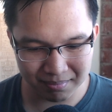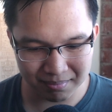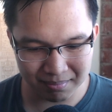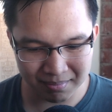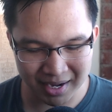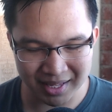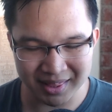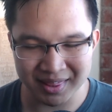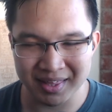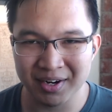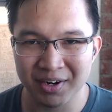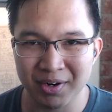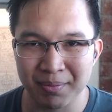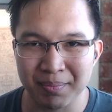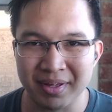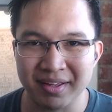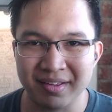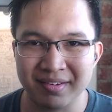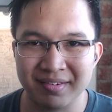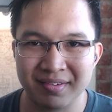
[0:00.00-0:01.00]
my
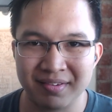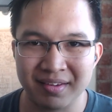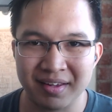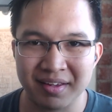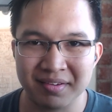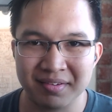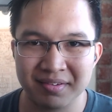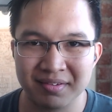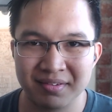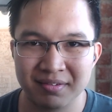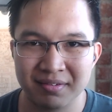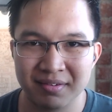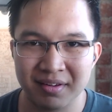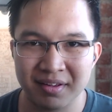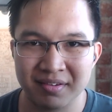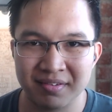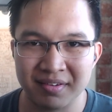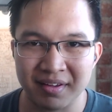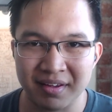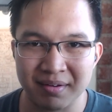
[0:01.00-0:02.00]
therapist has
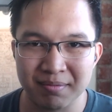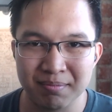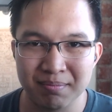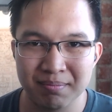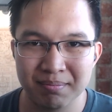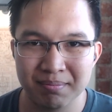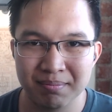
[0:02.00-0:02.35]
has said,